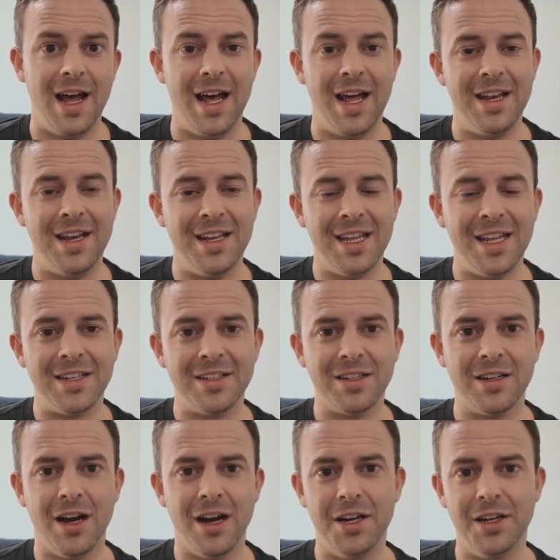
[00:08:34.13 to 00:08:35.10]
And
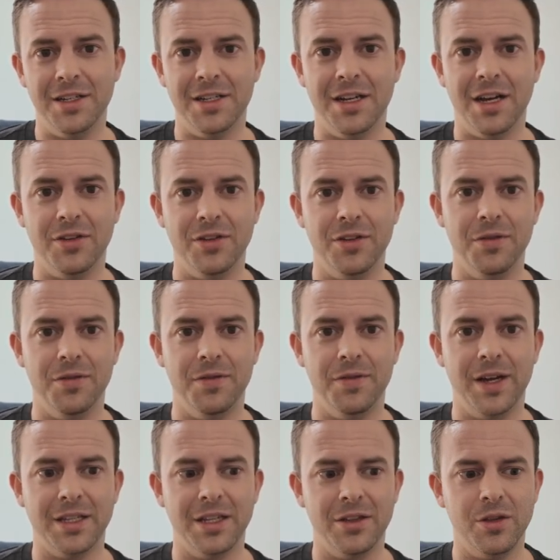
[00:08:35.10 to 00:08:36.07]
that's kind of down to the
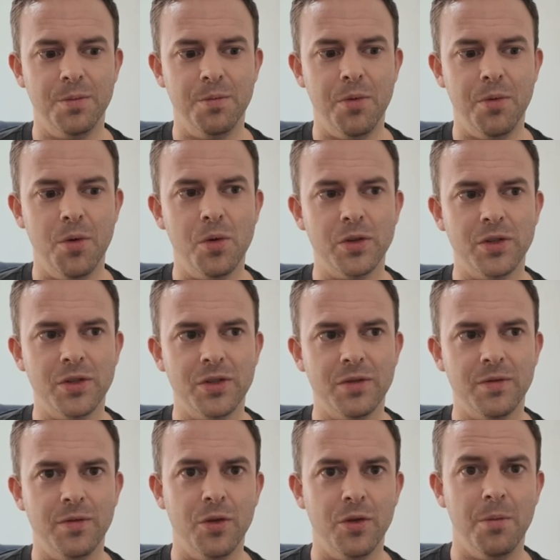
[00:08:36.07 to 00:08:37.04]
fact that the
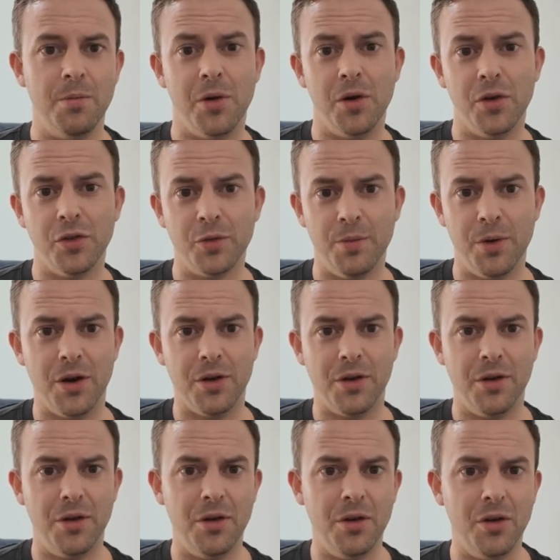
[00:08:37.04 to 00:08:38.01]
ports, for the most part,
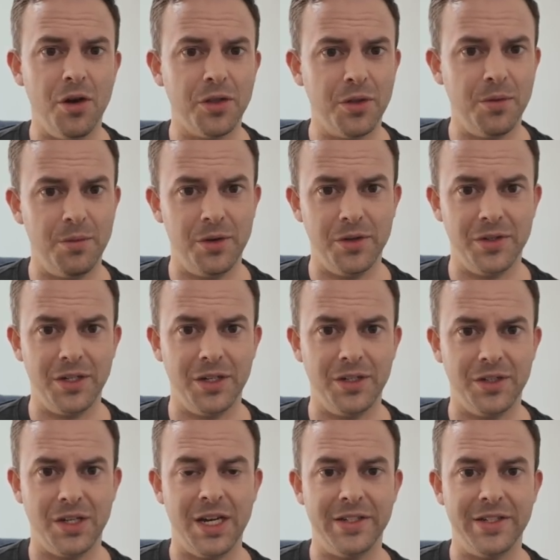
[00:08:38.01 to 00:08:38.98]
are not the most
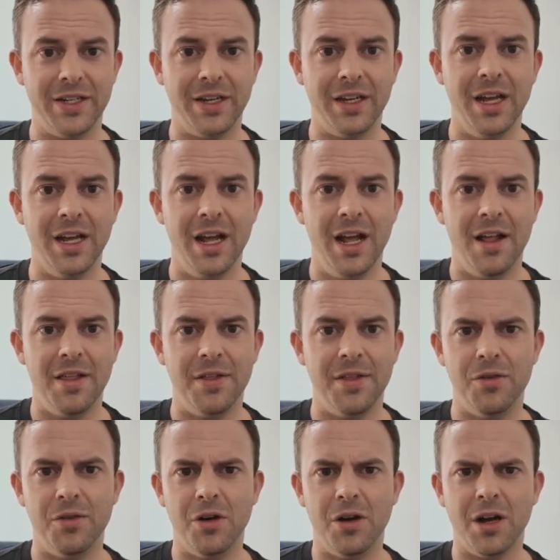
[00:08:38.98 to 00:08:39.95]
exciting.
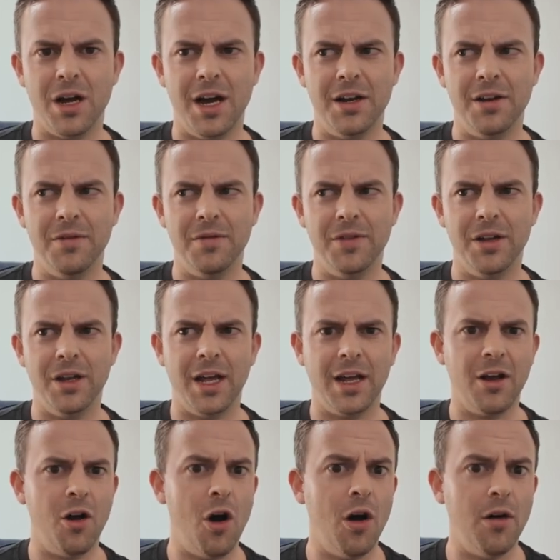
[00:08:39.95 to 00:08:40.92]
They're not kind of
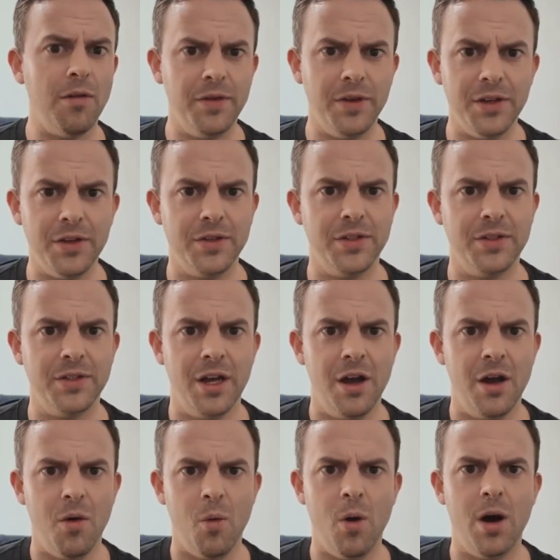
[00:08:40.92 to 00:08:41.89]
the obvious
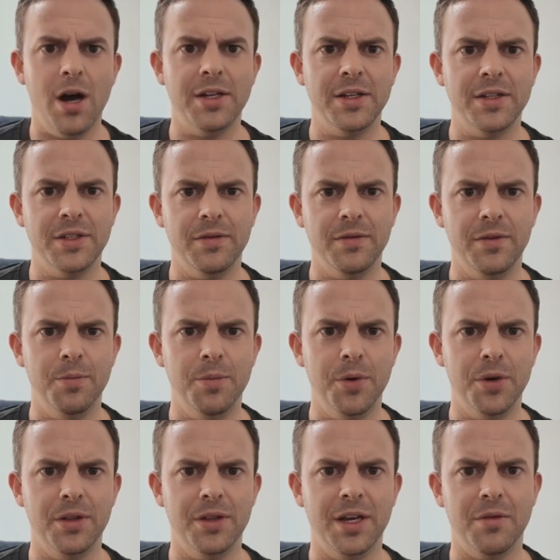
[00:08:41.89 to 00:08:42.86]
ones, if you
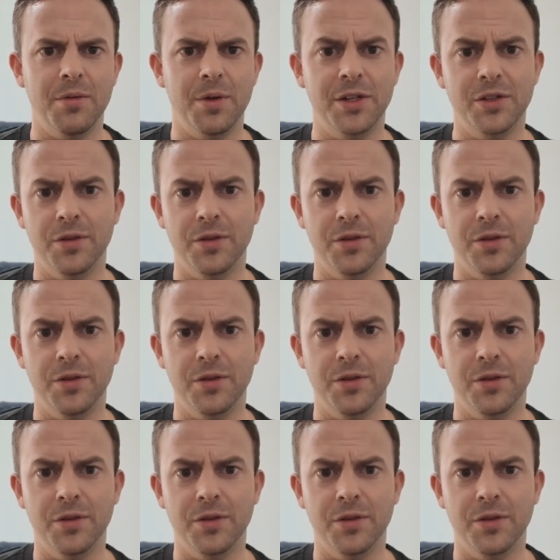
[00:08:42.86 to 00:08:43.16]
put it that way.